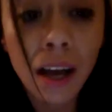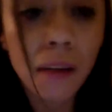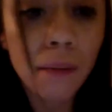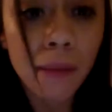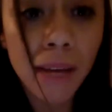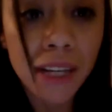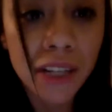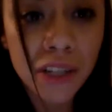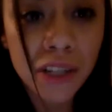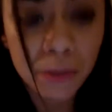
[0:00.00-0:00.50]
not
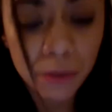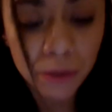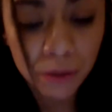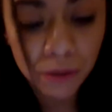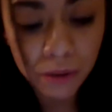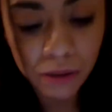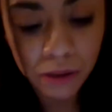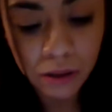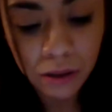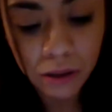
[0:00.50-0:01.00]

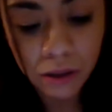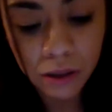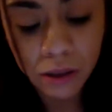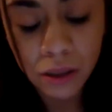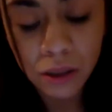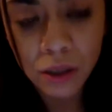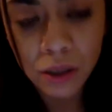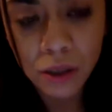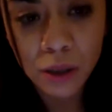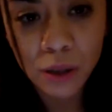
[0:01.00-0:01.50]
matchable.
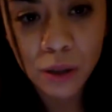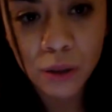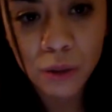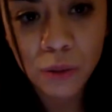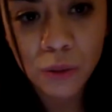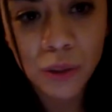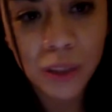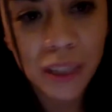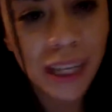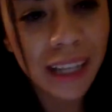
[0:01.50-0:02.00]

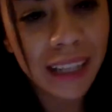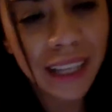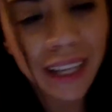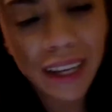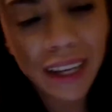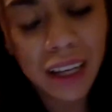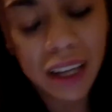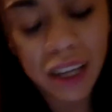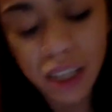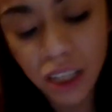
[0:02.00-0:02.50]
Would I
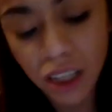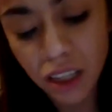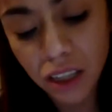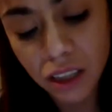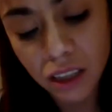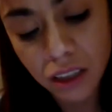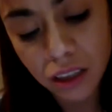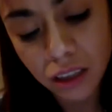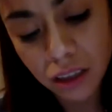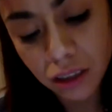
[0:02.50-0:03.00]
like honey?
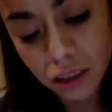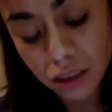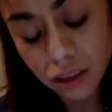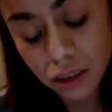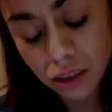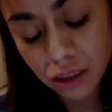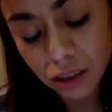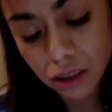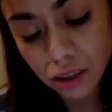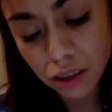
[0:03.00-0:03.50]

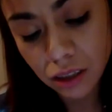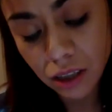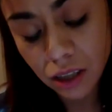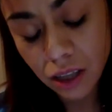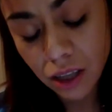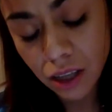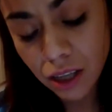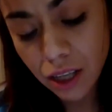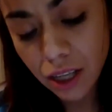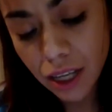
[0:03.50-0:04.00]

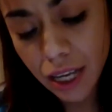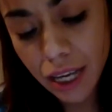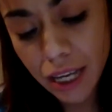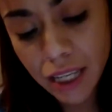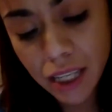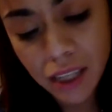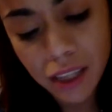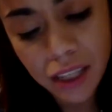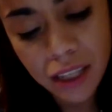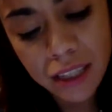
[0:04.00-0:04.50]

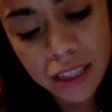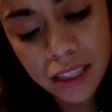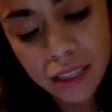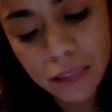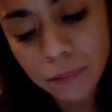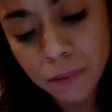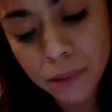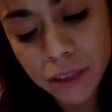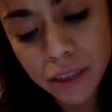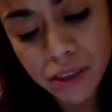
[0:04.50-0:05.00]
Anything
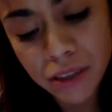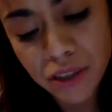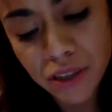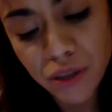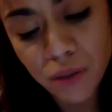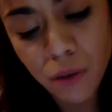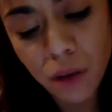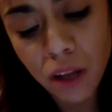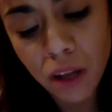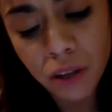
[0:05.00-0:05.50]
simpler to
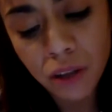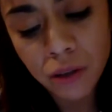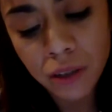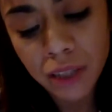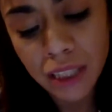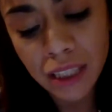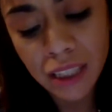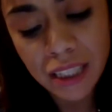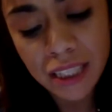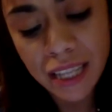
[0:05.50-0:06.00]
swallow
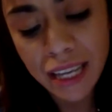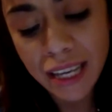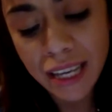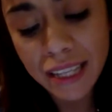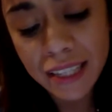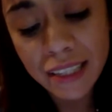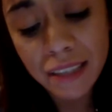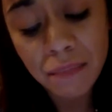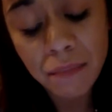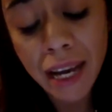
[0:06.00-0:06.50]
than the
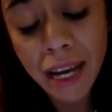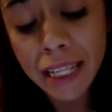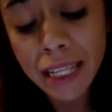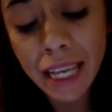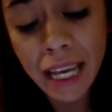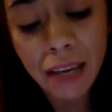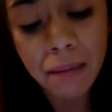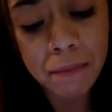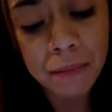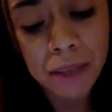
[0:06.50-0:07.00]
taste of my
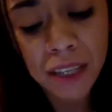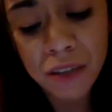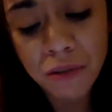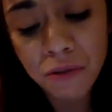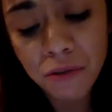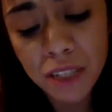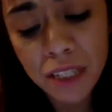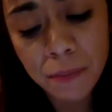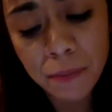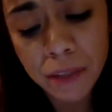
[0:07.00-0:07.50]
name
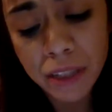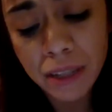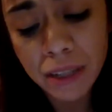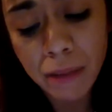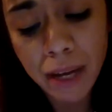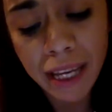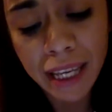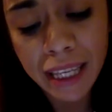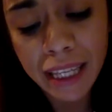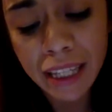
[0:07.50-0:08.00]
being whispered in
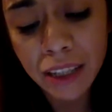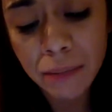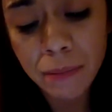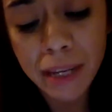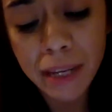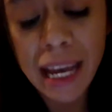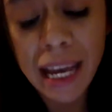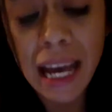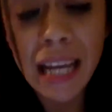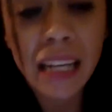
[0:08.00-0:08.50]
my ear
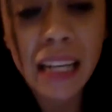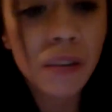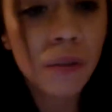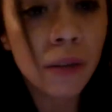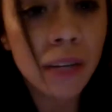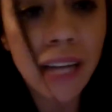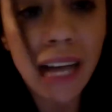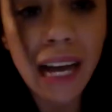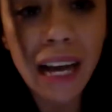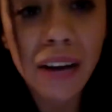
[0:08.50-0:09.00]
by
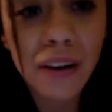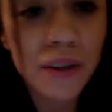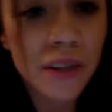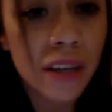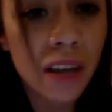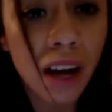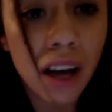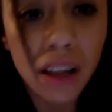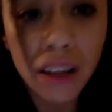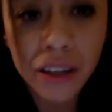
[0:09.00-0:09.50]
anyone else
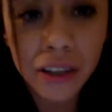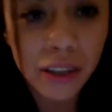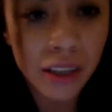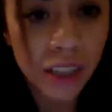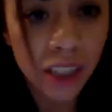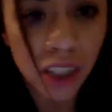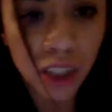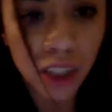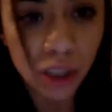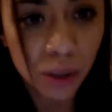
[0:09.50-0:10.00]
other
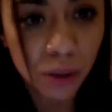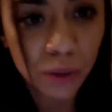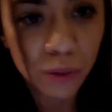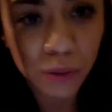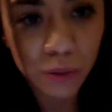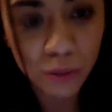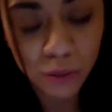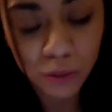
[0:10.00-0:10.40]
than you?